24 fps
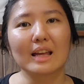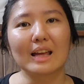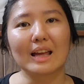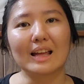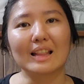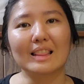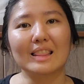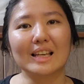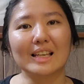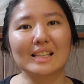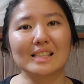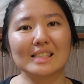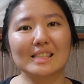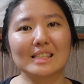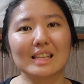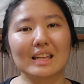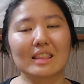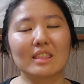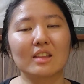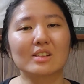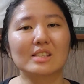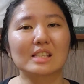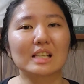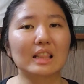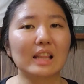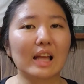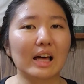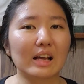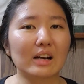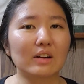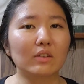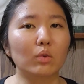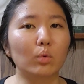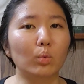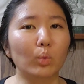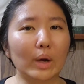and let's say there's a
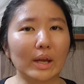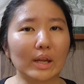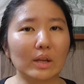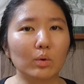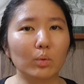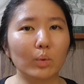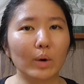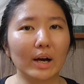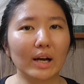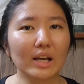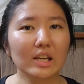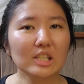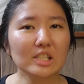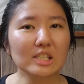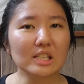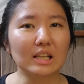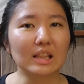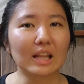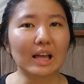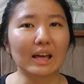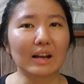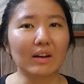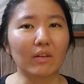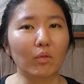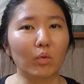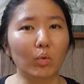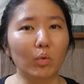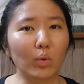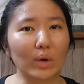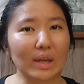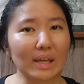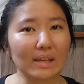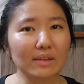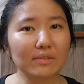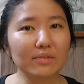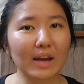lot of whitewash, a lot of
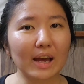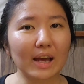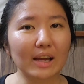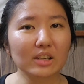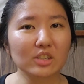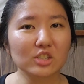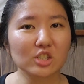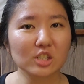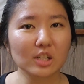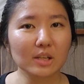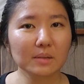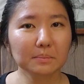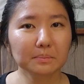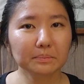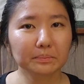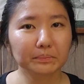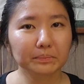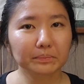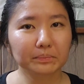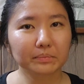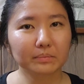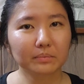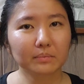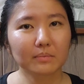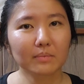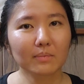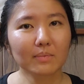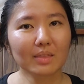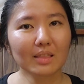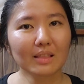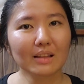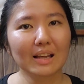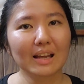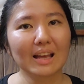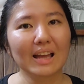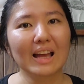wave action,
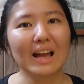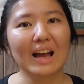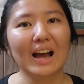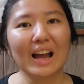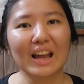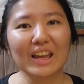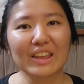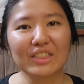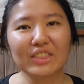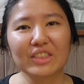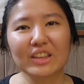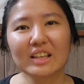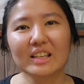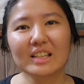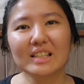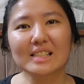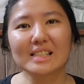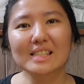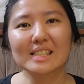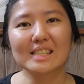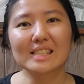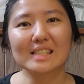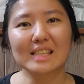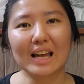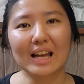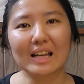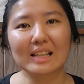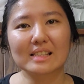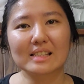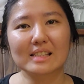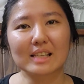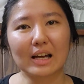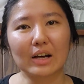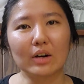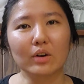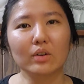I think it
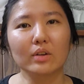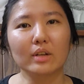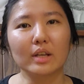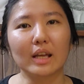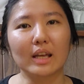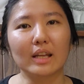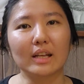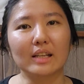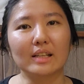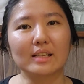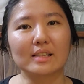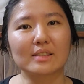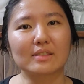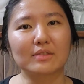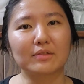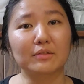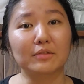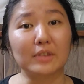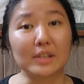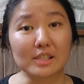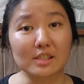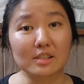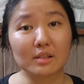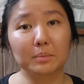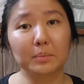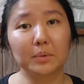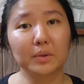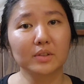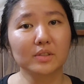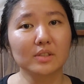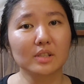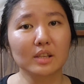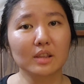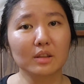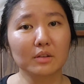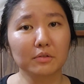stands out and it's visible
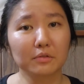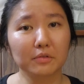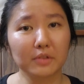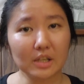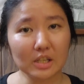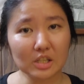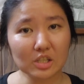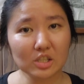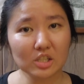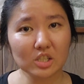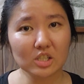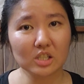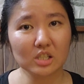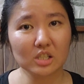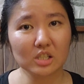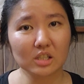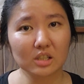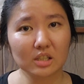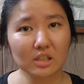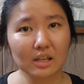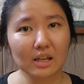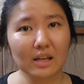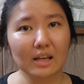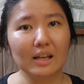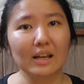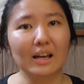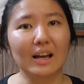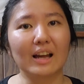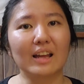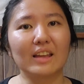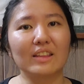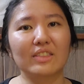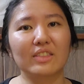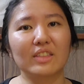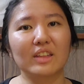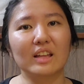to the fish.
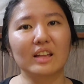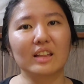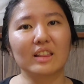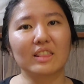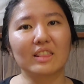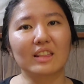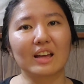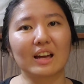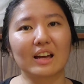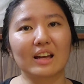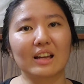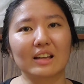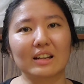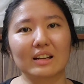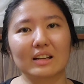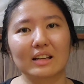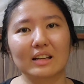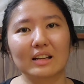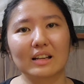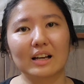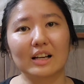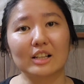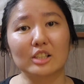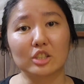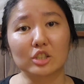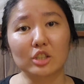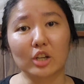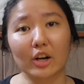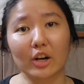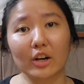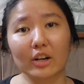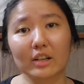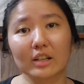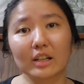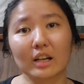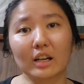I think that a
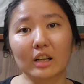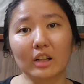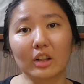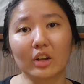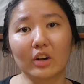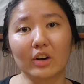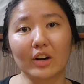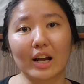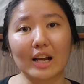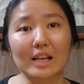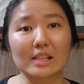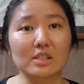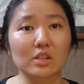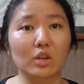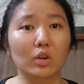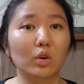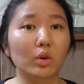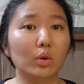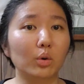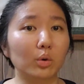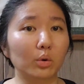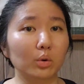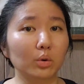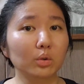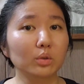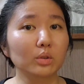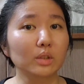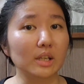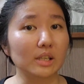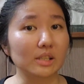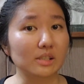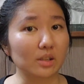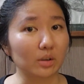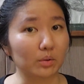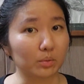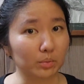dark color as a whole
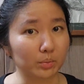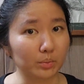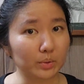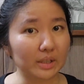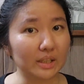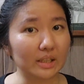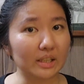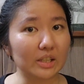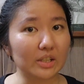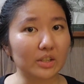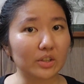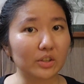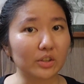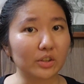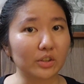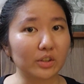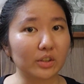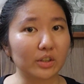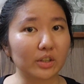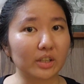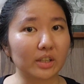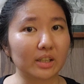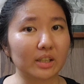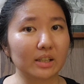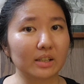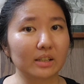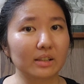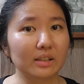is a really good